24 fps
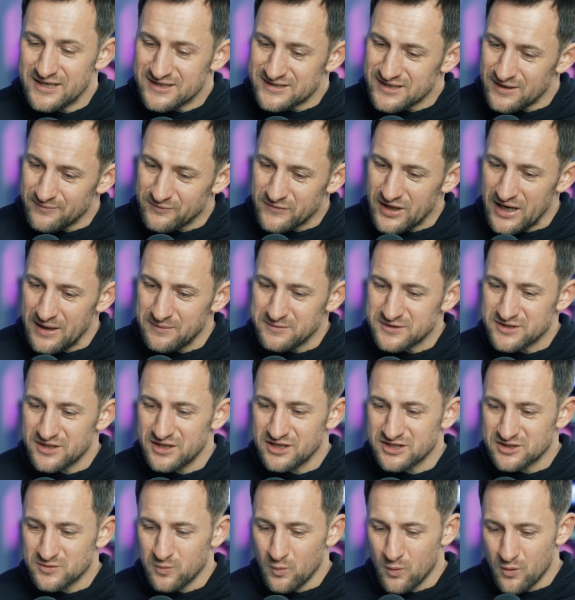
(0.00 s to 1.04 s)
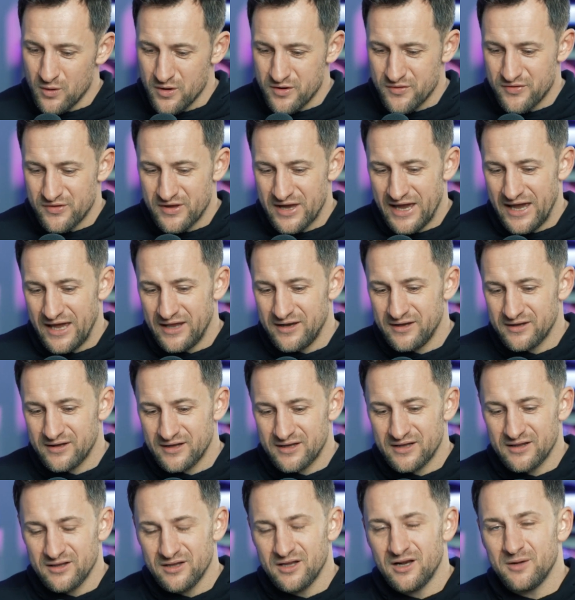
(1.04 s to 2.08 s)
Sometimes it's worth adding
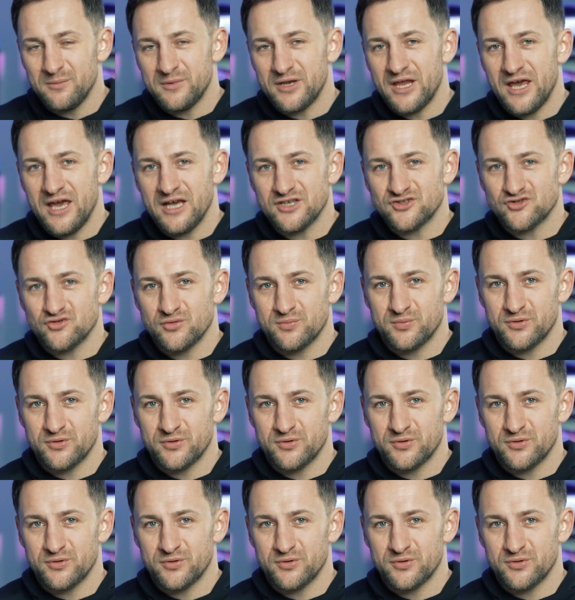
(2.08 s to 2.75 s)
a little bit extra